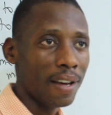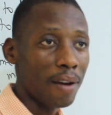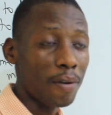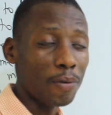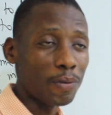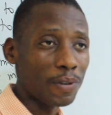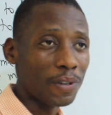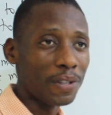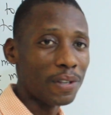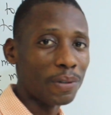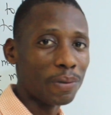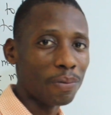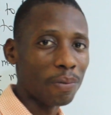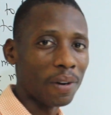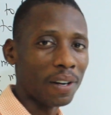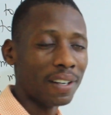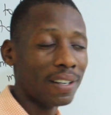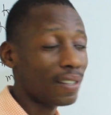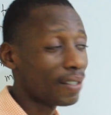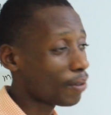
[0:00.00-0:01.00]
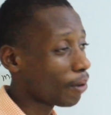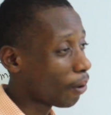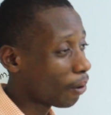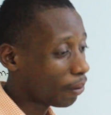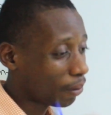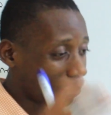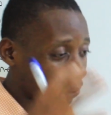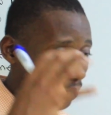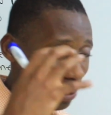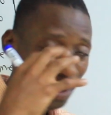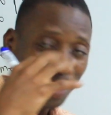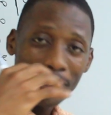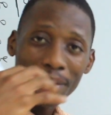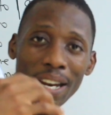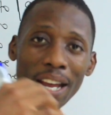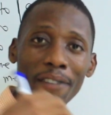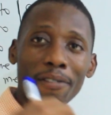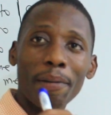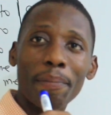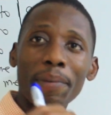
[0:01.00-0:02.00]
You see this one. So,
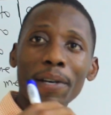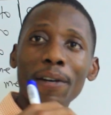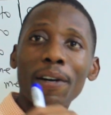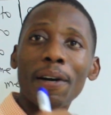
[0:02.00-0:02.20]
never be